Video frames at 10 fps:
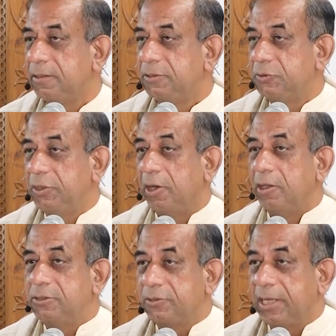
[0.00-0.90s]
So they
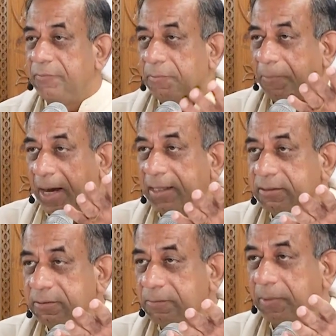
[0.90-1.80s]
also gave a
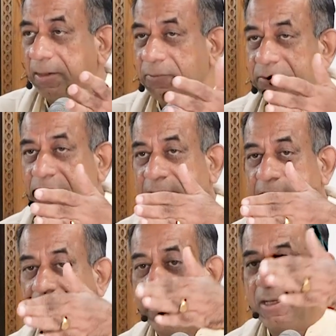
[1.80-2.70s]
path by which we
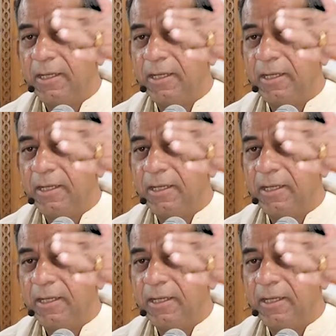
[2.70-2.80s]
can